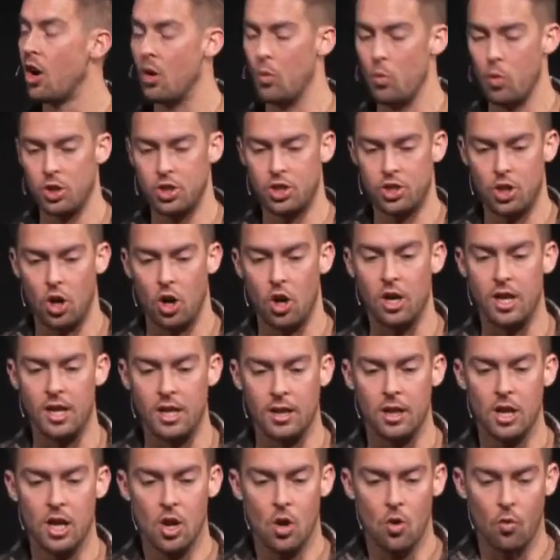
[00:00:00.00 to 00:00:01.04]
and we're
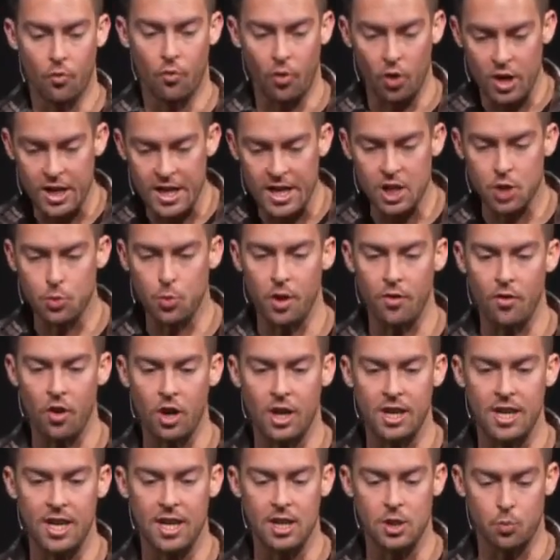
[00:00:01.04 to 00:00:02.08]
starting for each one of our
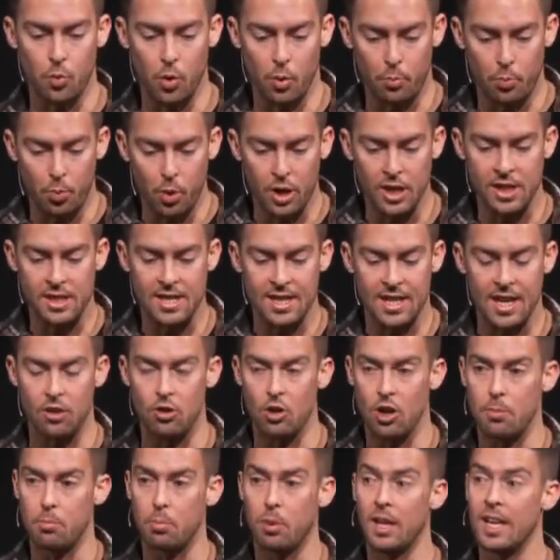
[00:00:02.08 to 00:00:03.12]
kids, we're putting together
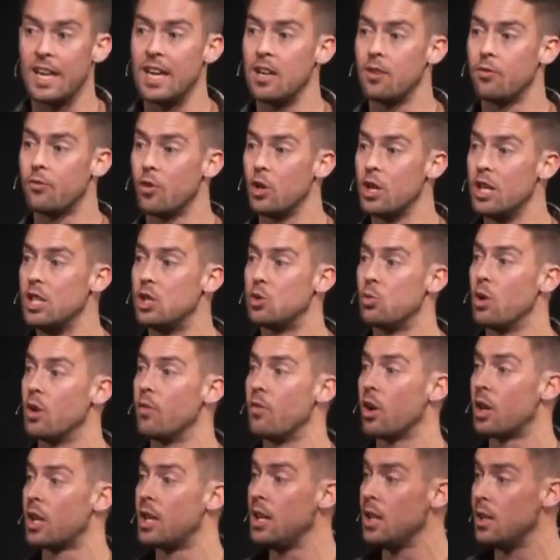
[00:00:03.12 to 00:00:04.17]
a plan for each one of
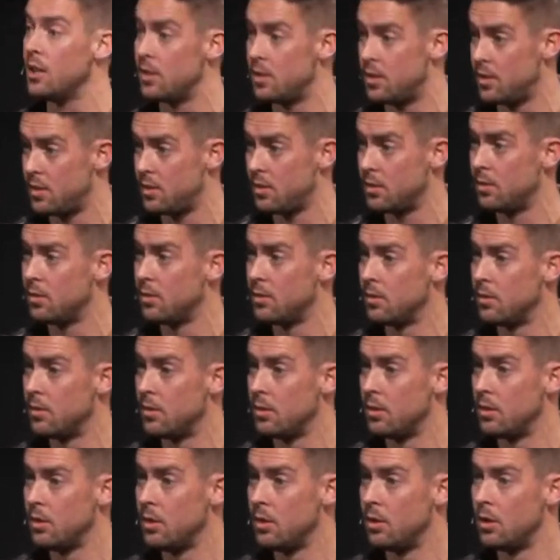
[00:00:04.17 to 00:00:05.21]
our kids
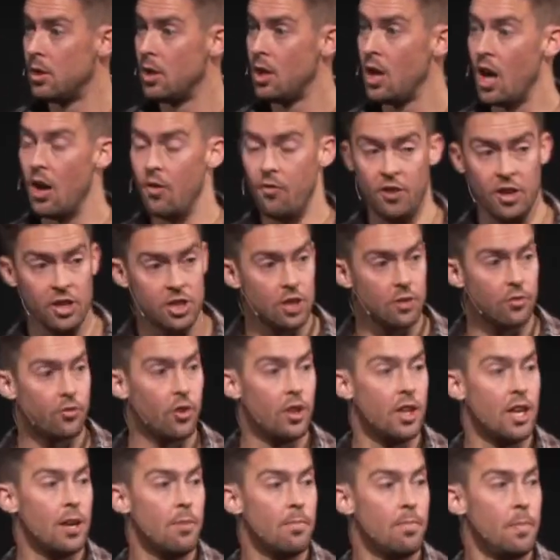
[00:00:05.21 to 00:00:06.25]
a vision for
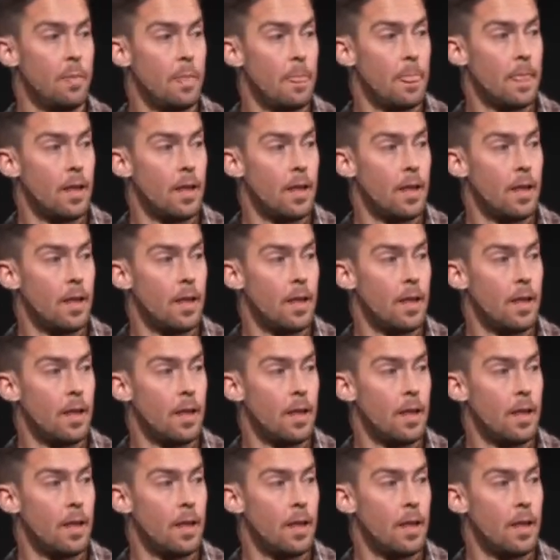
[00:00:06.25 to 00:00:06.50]
them,